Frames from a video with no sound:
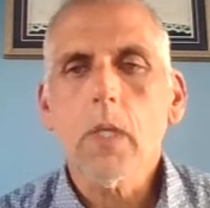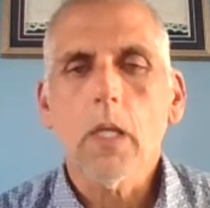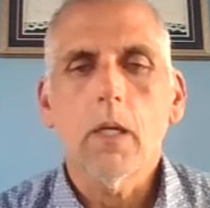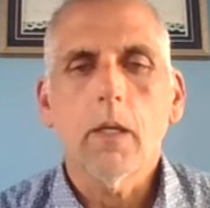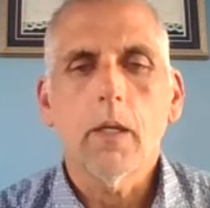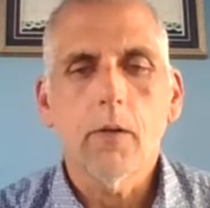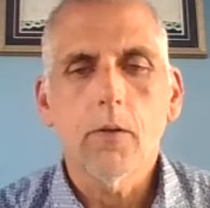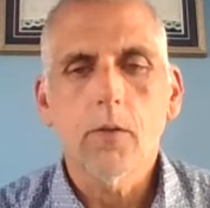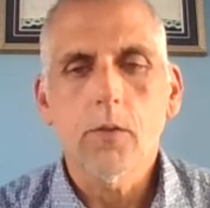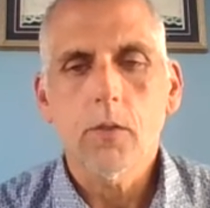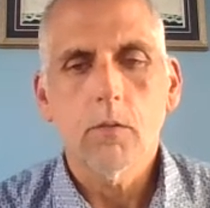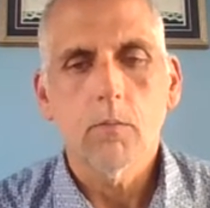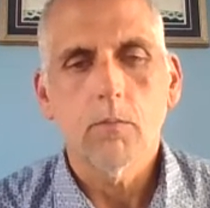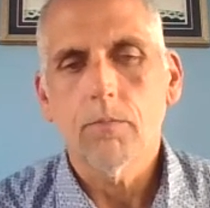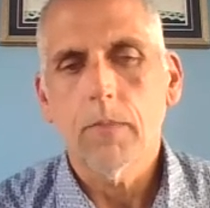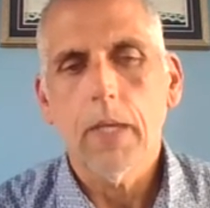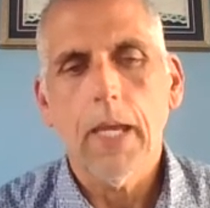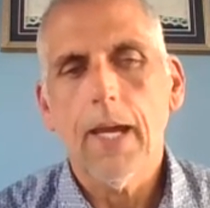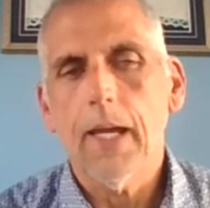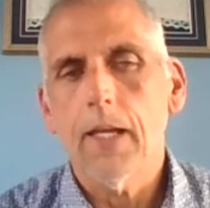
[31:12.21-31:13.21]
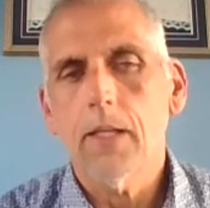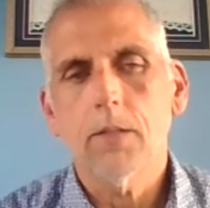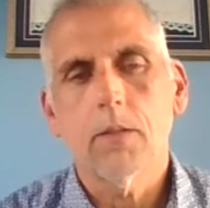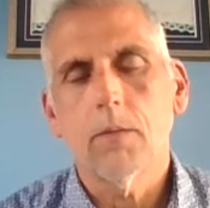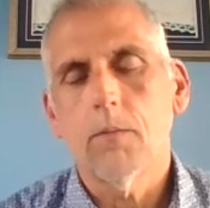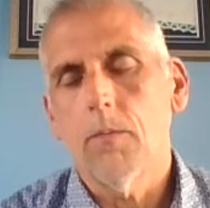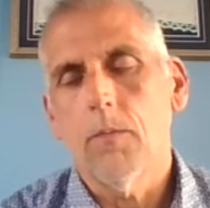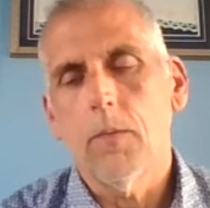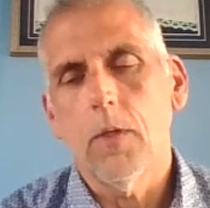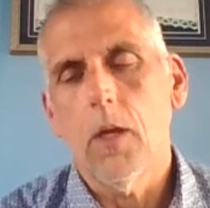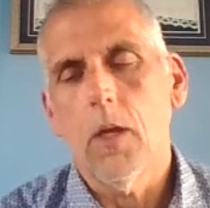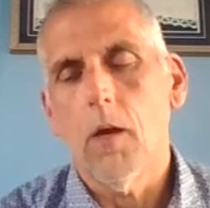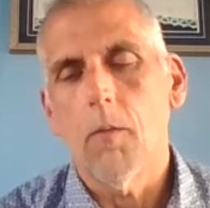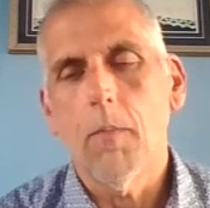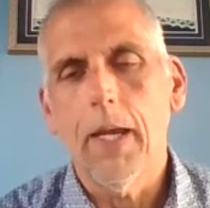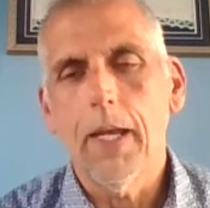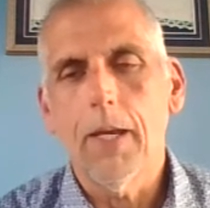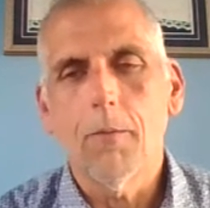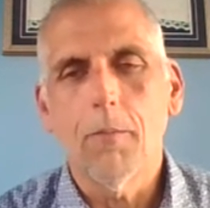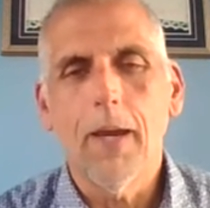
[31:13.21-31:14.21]
Here's some guys that y'all
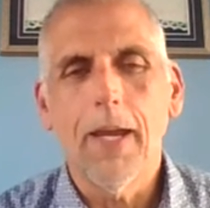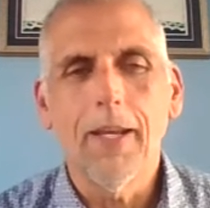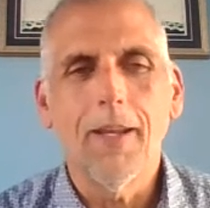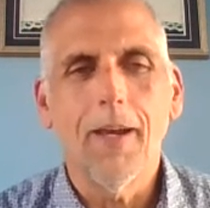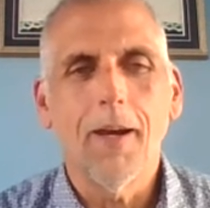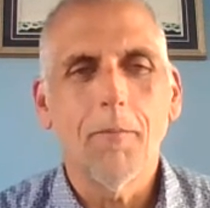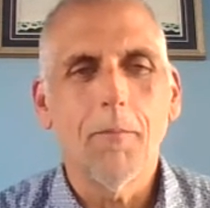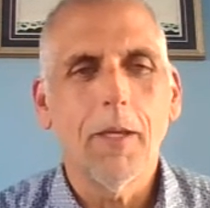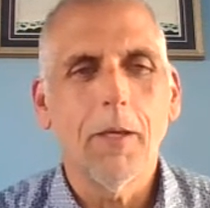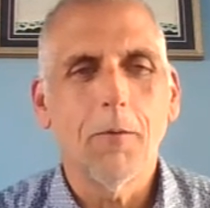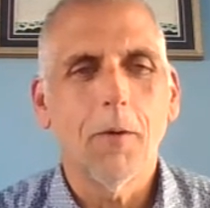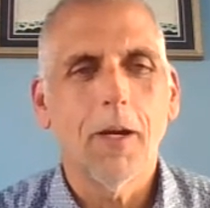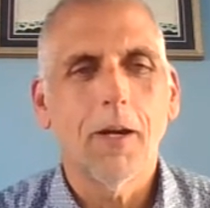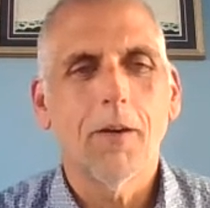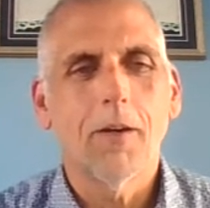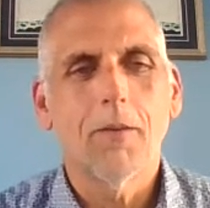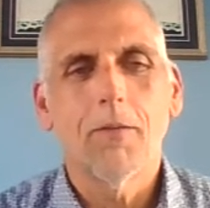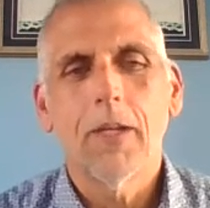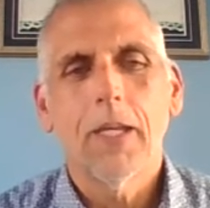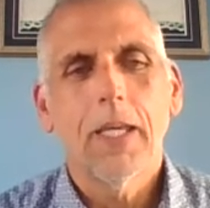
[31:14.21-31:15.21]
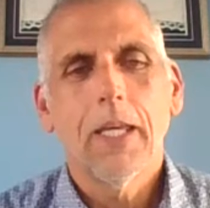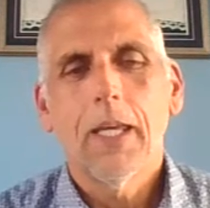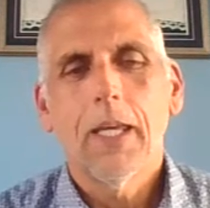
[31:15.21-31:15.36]
may or may not be aware of.